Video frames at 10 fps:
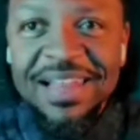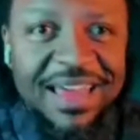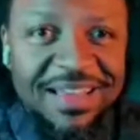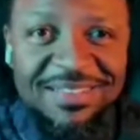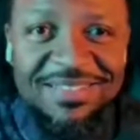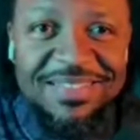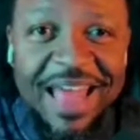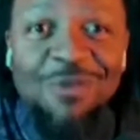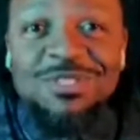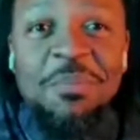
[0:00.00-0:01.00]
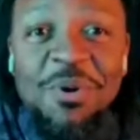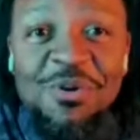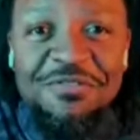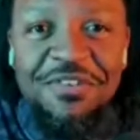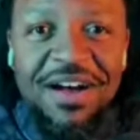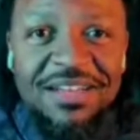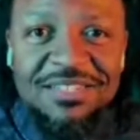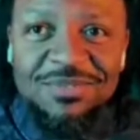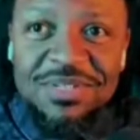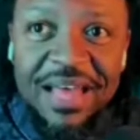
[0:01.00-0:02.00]
Like, that was a move for us,
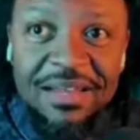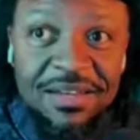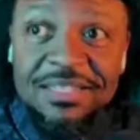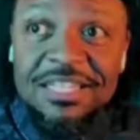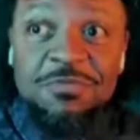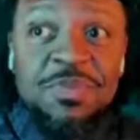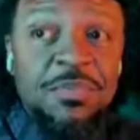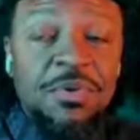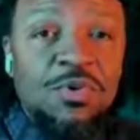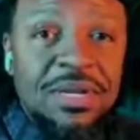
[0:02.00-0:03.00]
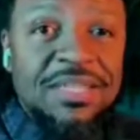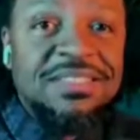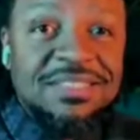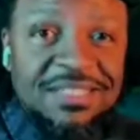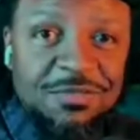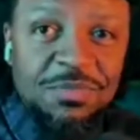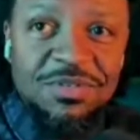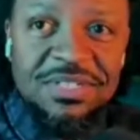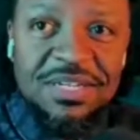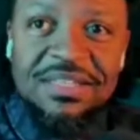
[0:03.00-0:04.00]
because we was like, look, these people who listen to this
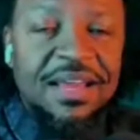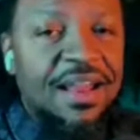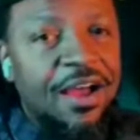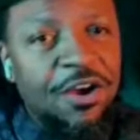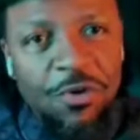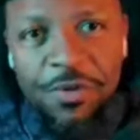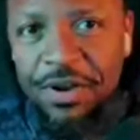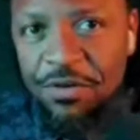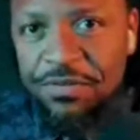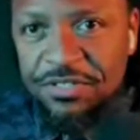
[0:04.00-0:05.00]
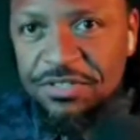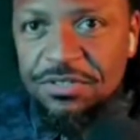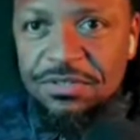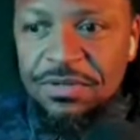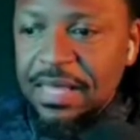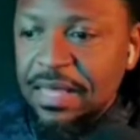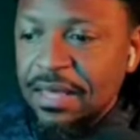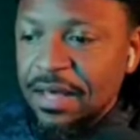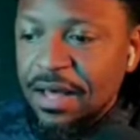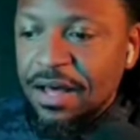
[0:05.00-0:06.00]
music, they're not going over to
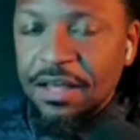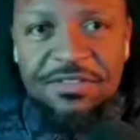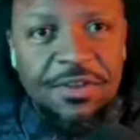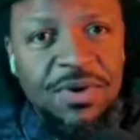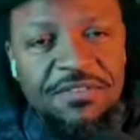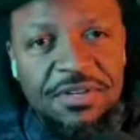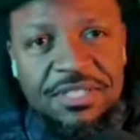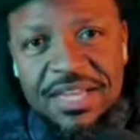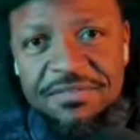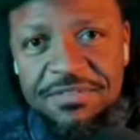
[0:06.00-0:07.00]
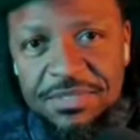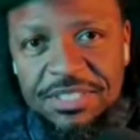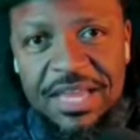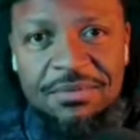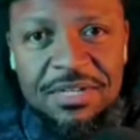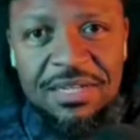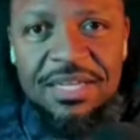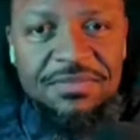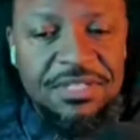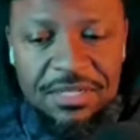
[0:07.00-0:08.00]
the Reverend James
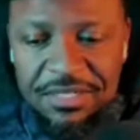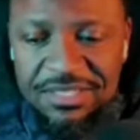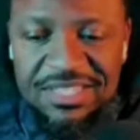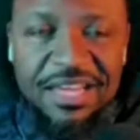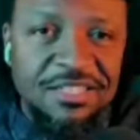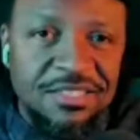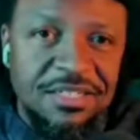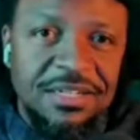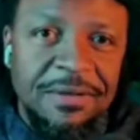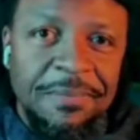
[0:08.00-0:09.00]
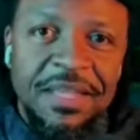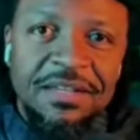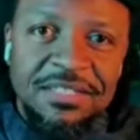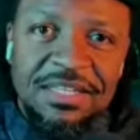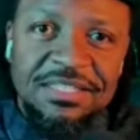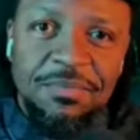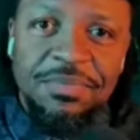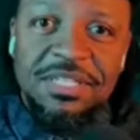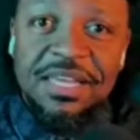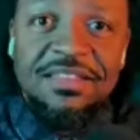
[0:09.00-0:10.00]
Cleveland section to get
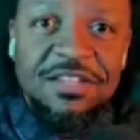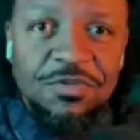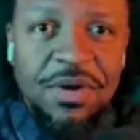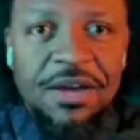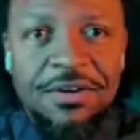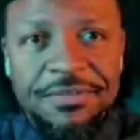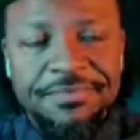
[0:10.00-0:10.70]
this record.